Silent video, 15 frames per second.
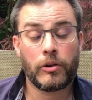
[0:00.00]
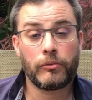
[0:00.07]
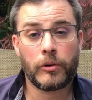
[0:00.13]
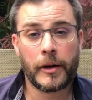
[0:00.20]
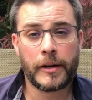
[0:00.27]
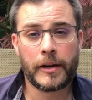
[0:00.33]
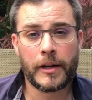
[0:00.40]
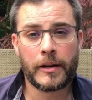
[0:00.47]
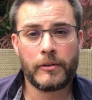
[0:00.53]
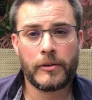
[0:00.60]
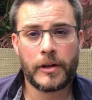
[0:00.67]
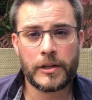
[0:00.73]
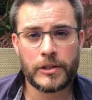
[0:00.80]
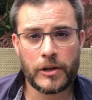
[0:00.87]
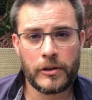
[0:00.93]
Right now,
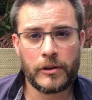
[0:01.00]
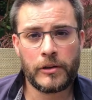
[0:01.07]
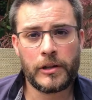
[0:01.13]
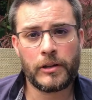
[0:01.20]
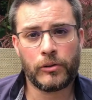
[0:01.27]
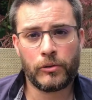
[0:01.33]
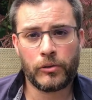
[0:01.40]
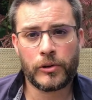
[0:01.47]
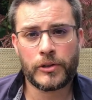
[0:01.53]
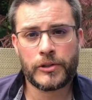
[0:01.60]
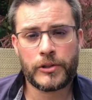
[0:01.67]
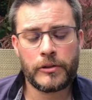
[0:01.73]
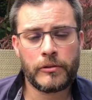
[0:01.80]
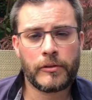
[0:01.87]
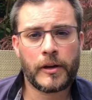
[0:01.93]
it's early
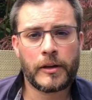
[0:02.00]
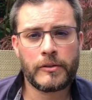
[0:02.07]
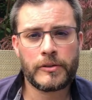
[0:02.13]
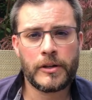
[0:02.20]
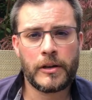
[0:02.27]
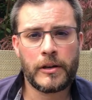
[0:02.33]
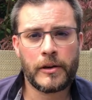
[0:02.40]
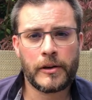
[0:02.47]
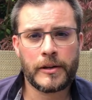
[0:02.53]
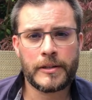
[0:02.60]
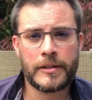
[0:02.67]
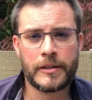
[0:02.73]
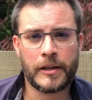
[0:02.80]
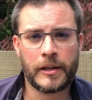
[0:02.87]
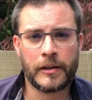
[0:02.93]
August
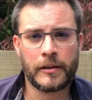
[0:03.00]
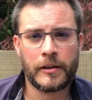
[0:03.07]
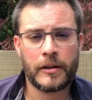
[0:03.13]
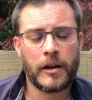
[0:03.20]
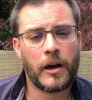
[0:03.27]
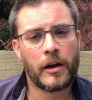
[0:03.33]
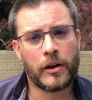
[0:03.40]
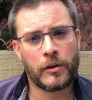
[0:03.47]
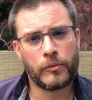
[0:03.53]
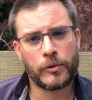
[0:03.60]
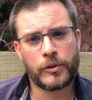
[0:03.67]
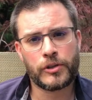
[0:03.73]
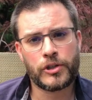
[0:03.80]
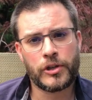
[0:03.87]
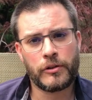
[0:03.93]
2019, and I
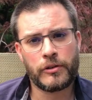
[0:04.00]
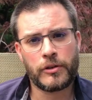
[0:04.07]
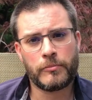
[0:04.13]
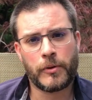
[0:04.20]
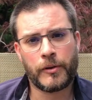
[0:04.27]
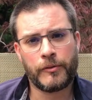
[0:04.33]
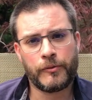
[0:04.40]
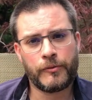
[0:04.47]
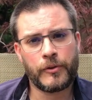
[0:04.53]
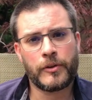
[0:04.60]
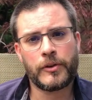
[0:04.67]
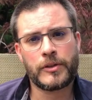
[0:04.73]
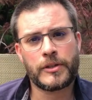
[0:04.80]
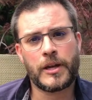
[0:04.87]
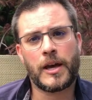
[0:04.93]
wanna show you my
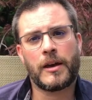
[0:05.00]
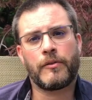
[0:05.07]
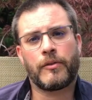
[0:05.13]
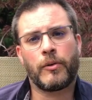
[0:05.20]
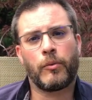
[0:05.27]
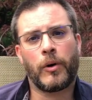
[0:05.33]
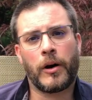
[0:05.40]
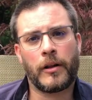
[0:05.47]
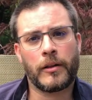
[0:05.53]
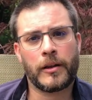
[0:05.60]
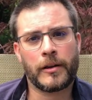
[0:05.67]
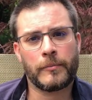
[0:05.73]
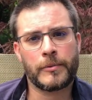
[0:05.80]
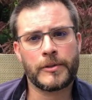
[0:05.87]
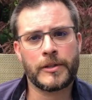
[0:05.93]
first ever wild
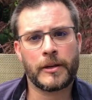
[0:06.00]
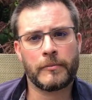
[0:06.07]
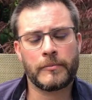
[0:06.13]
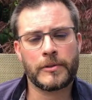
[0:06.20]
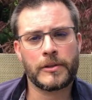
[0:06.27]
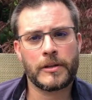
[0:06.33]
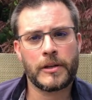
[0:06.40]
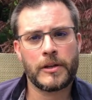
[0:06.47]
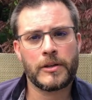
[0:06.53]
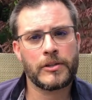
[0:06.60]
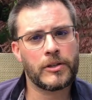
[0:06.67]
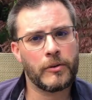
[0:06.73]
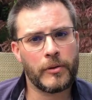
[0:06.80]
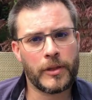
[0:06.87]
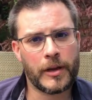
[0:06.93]
camp attempt.
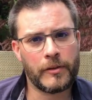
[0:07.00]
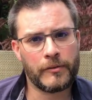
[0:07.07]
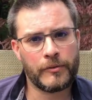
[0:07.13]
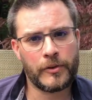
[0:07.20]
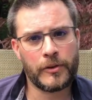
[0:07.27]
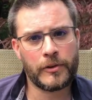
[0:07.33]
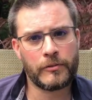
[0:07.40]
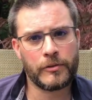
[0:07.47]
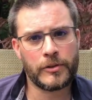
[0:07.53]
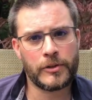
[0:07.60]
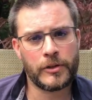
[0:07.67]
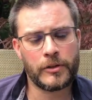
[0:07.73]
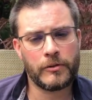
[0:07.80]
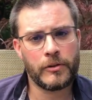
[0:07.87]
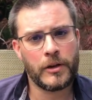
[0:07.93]
So without further
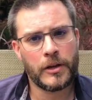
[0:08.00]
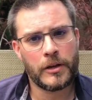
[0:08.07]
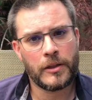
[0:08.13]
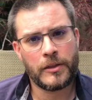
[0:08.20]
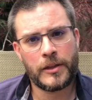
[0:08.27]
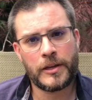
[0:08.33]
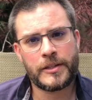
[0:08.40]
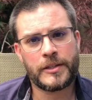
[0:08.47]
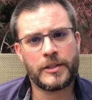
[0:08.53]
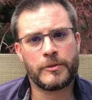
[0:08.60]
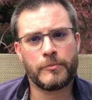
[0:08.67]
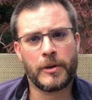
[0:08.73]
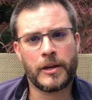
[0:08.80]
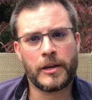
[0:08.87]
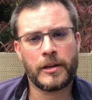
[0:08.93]
ado, this is
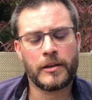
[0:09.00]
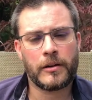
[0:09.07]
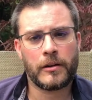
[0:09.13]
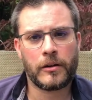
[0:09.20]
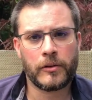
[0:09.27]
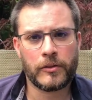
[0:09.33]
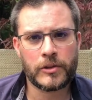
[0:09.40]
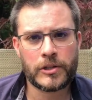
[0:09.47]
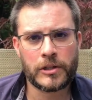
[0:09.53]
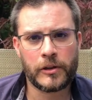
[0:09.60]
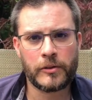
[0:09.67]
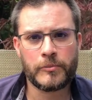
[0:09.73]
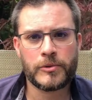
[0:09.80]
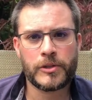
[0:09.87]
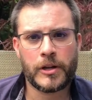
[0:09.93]
me on the
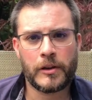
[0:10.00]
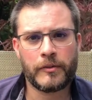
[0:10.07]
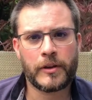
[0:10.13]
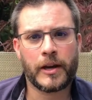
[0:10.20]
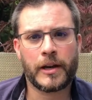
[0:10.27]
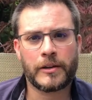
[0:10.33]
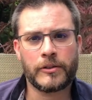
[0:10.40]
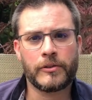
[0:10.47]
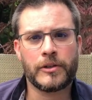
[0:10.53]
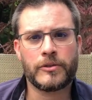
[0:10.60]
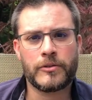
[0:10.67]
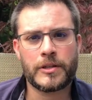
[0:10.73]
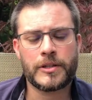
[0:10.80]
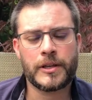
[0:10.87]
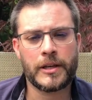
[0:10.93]
slopes of Cadair
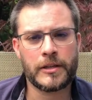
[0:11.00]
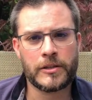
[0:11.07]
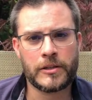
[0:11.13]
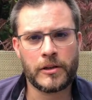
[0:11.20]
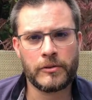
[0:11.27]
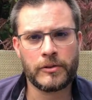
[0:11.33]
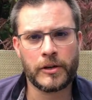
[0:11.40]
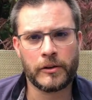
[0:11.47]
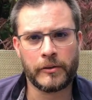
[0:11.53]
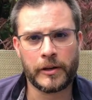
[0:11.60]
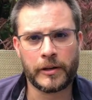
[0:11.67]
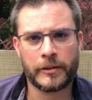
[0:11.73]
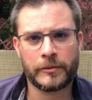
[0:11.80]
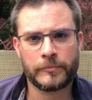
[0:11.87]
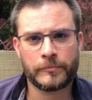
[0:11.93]
Idris in
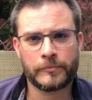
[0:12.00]
Snowdonia.